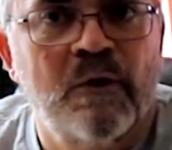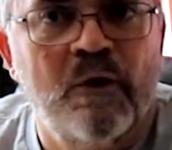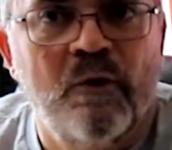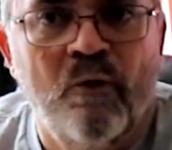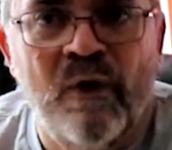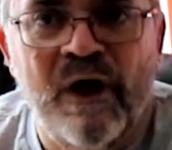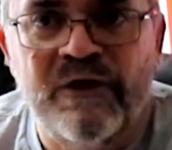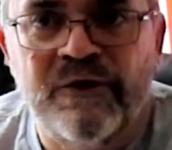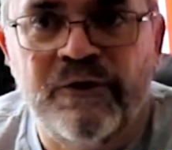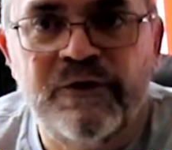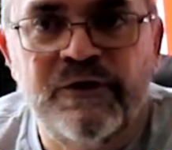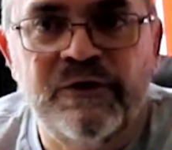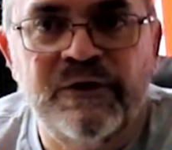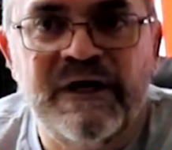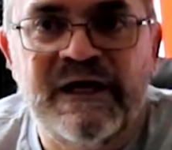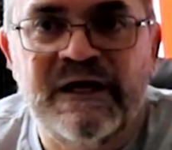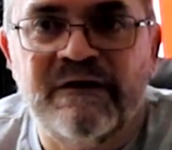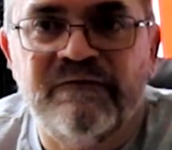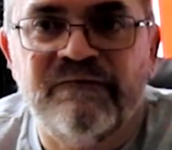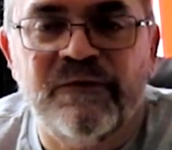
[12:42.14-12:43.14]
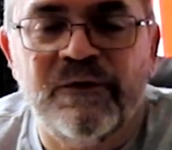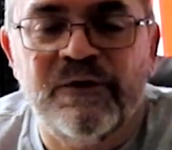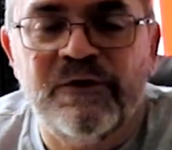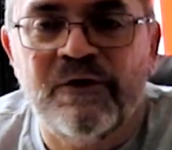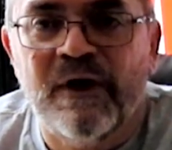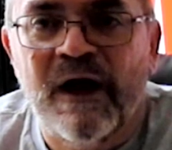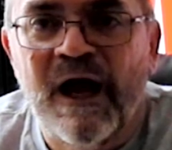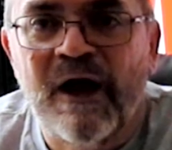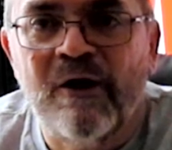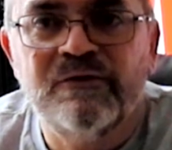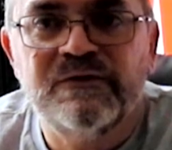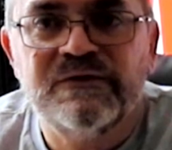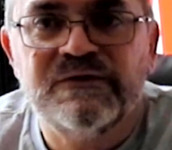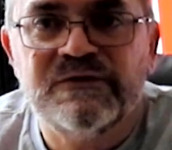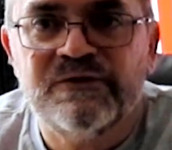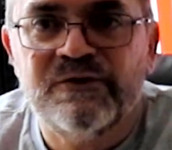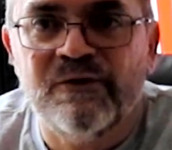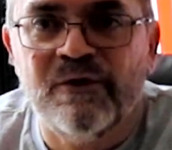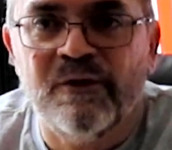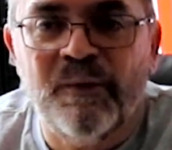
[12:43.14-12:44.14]
Whether you need it for your
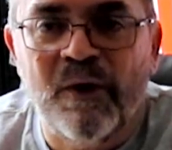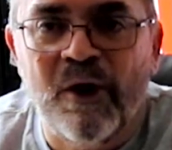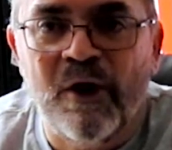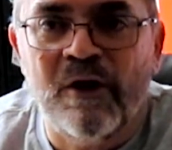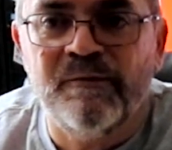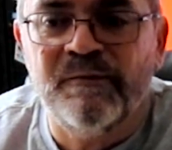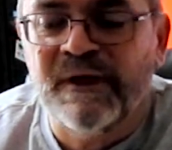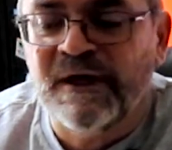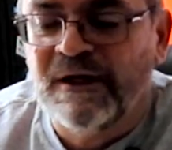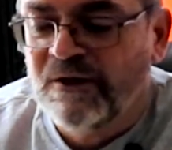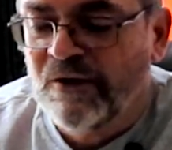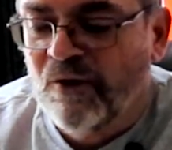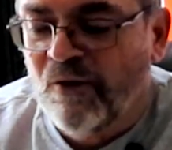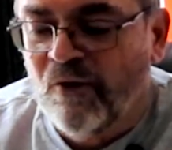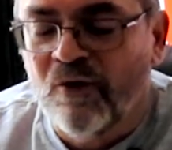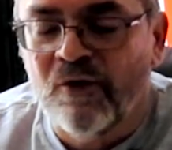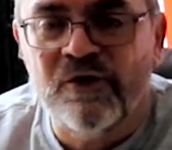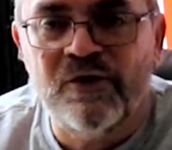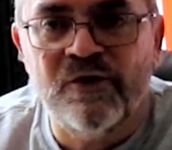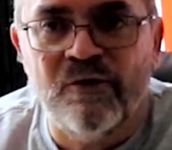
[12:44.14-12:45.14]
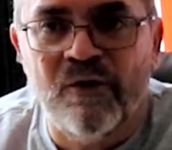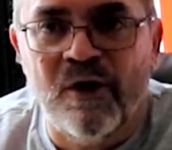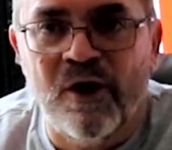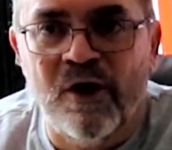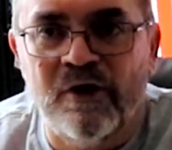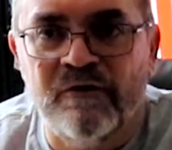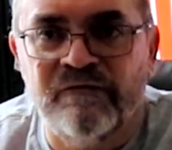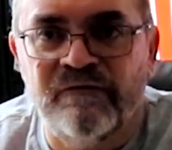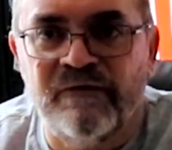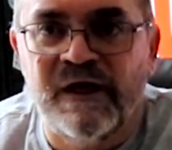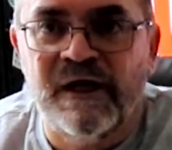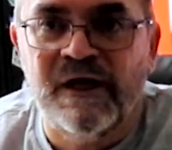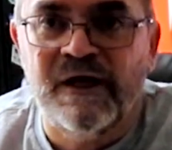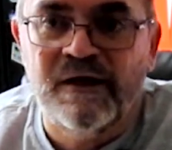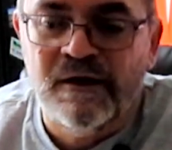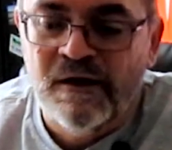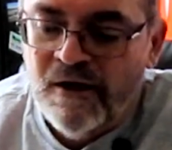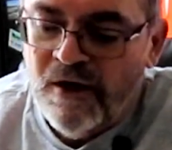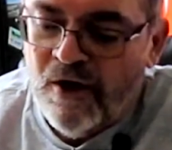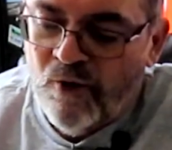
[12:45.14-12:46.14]
house, your apartment, or your
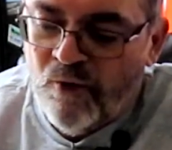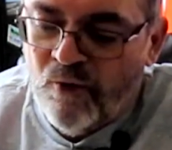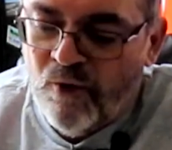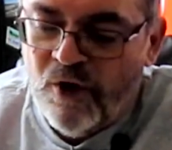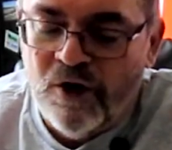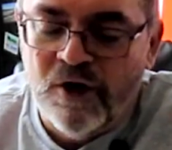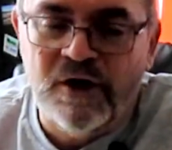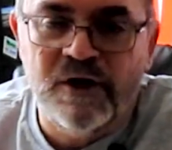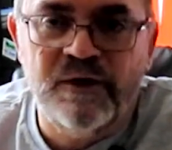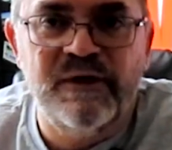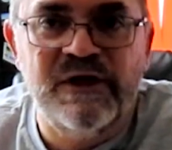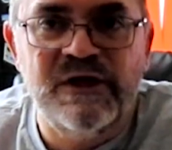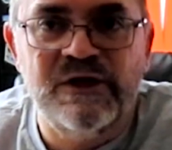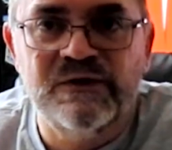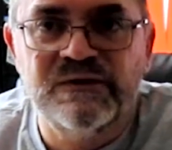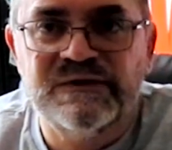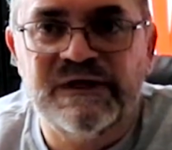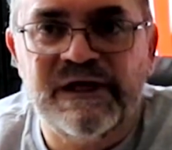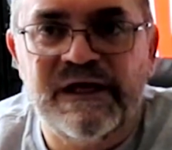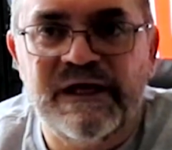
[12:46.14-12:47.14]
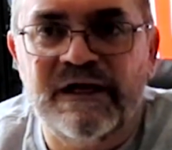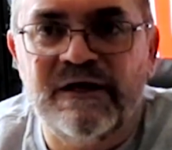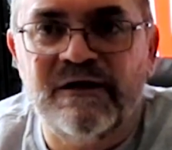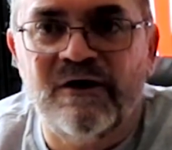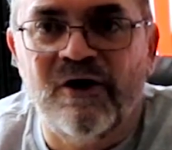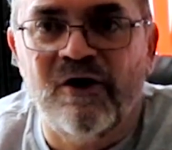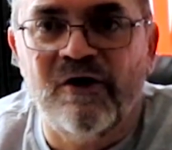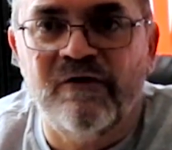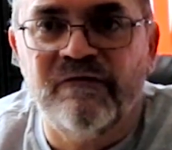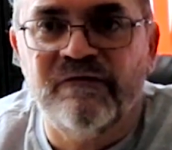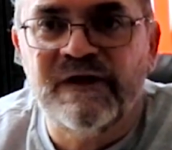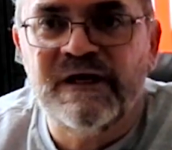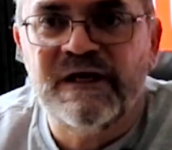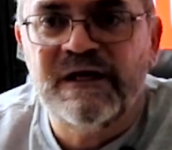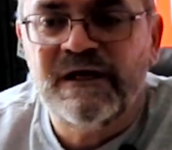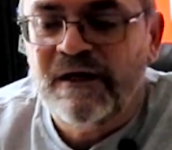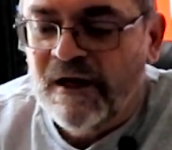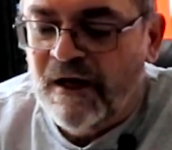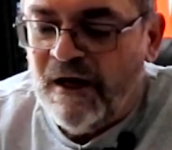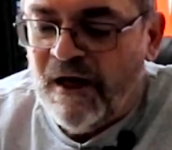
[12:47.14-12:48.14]
RV, we're going to be using it in
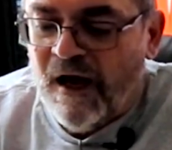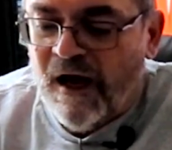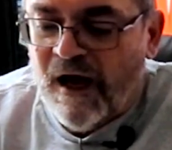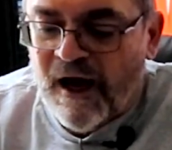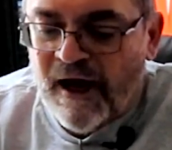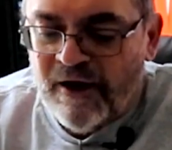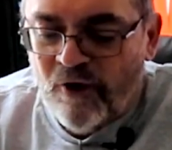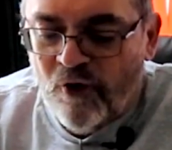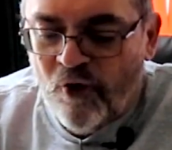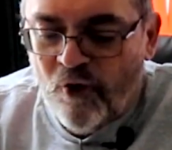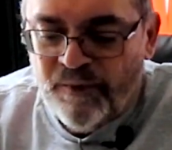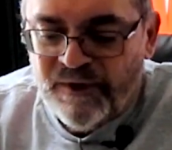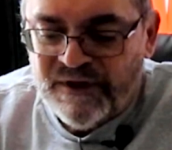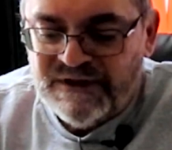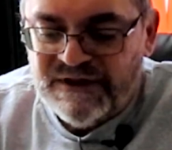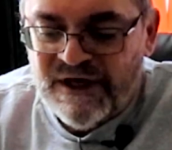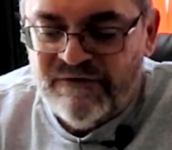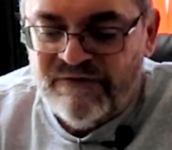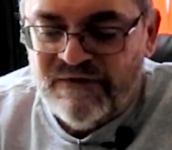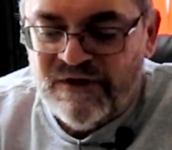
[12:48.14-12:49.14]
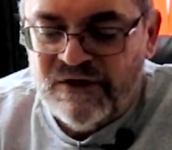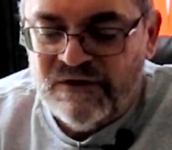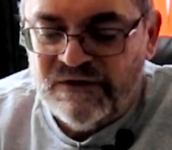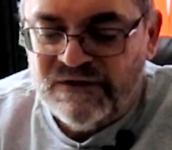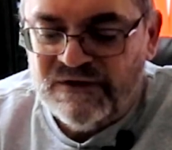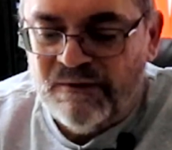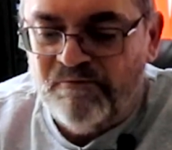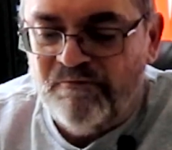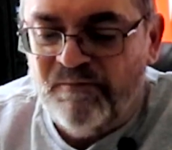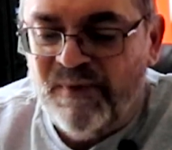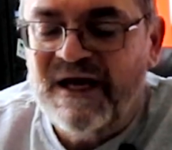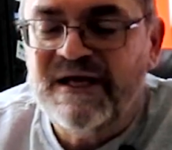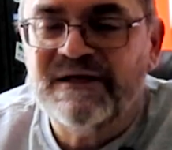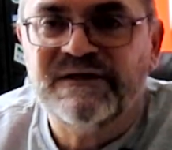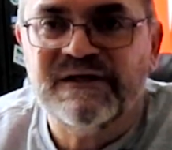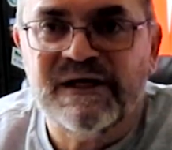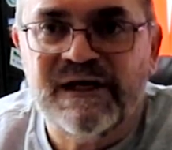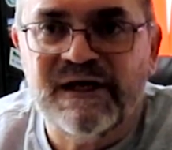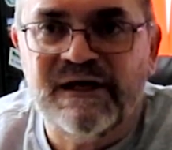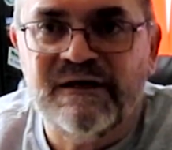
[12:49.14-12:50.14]
RV. I hope it's giving you some
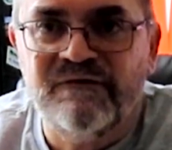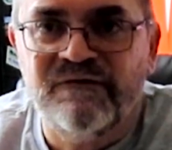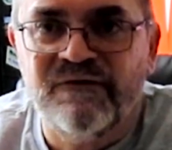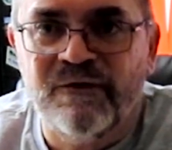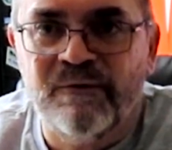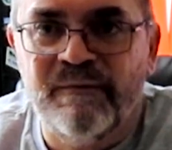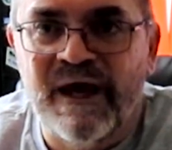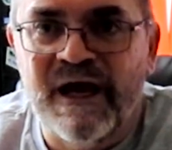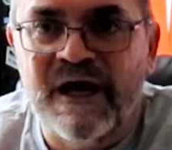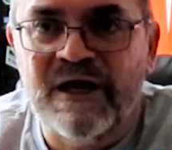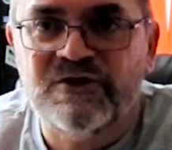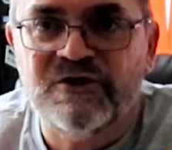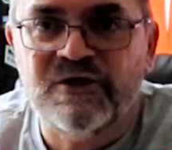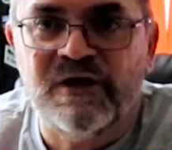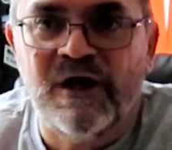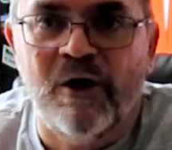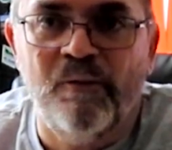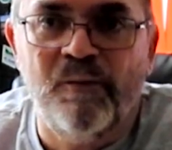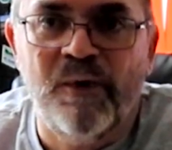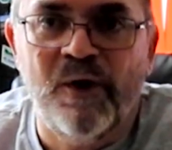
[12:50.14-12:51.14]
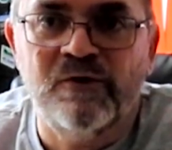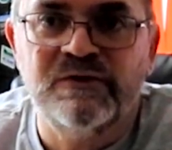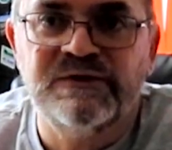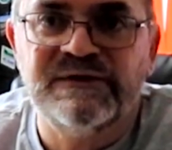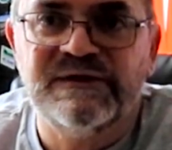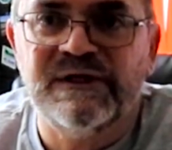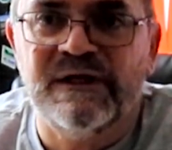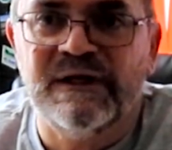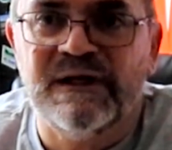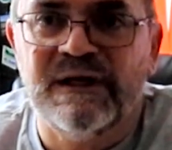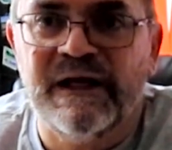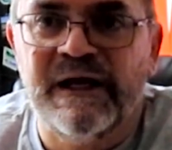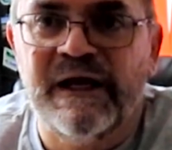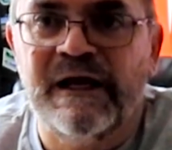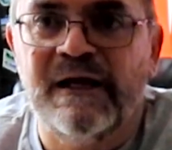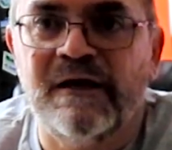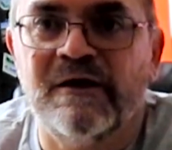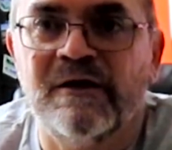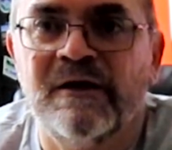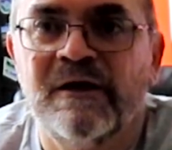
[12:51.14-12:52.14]
basic information. I'll post a
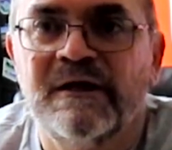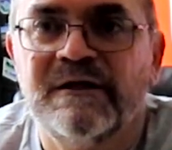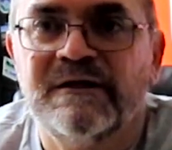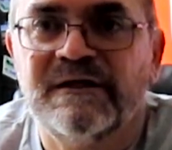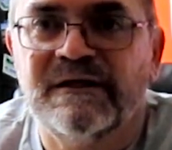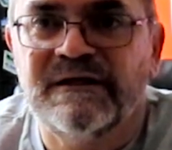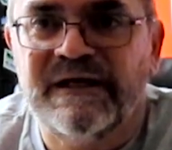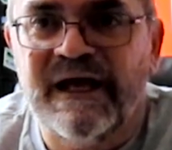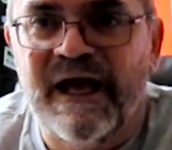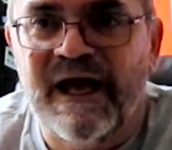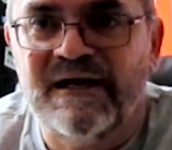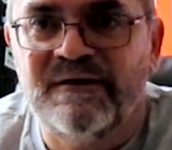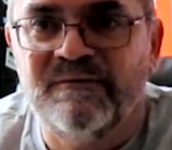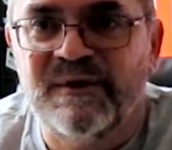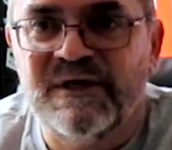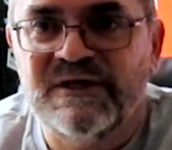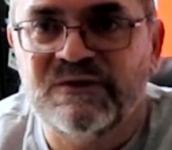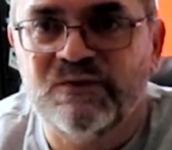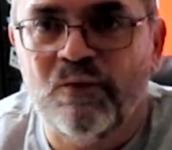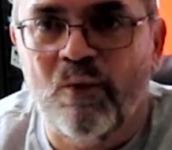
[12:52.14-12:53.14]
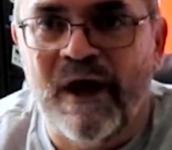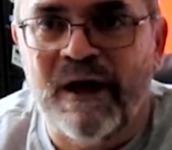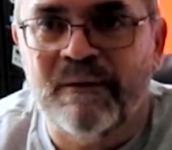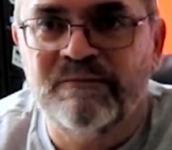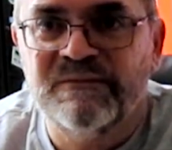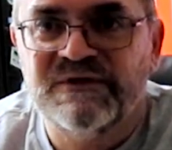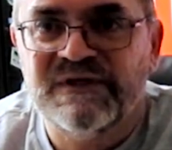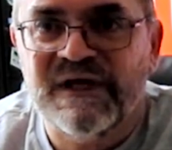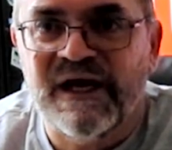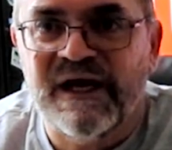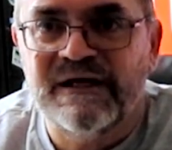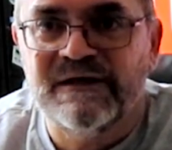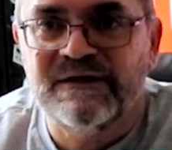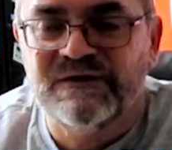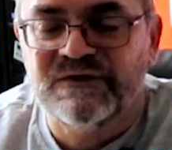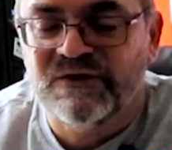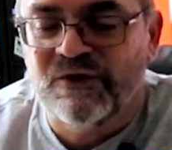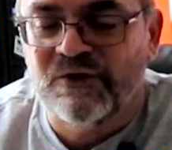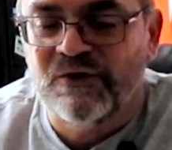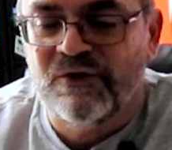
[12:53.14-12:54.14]
link to Danby's
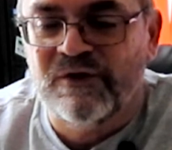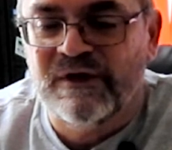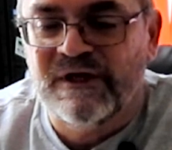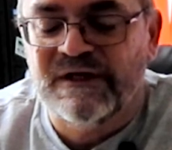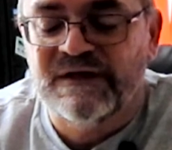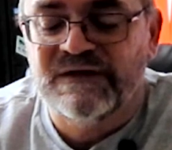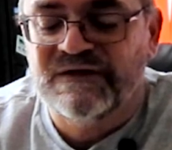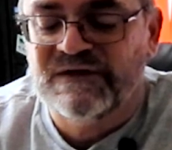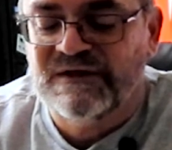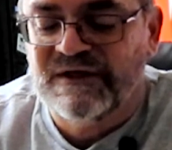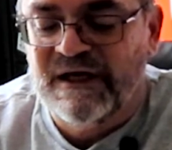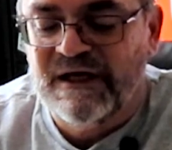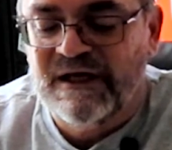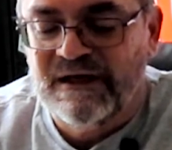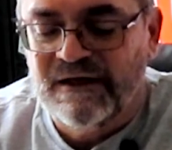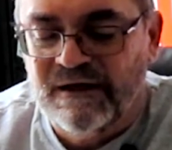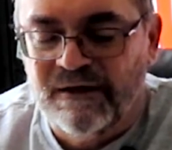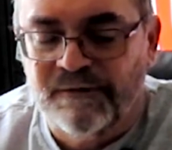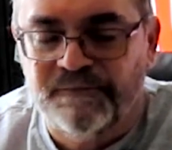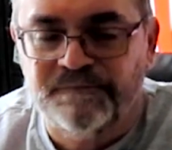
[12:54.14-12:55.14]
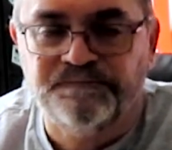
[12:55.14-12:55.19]
website so you can see.